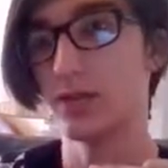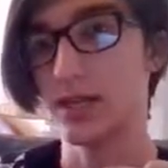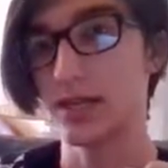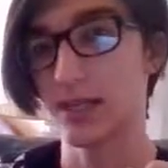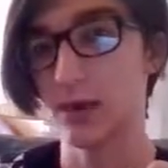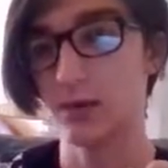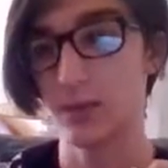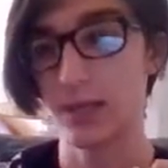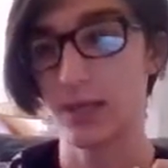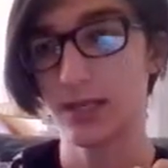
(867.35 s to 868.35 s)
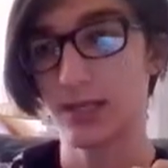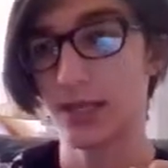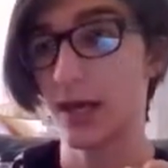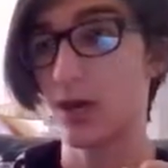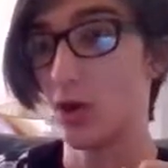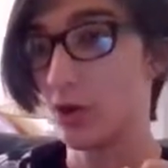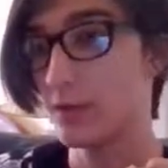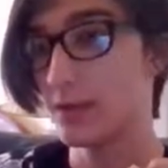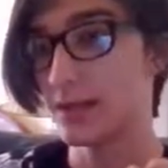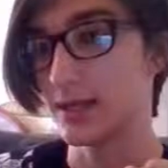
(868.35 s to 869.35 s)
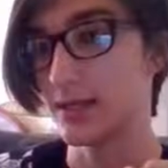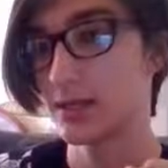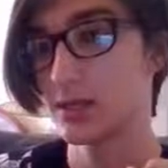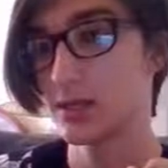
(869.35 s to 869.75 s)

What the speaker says: takes out Darmanitan. I hope it does.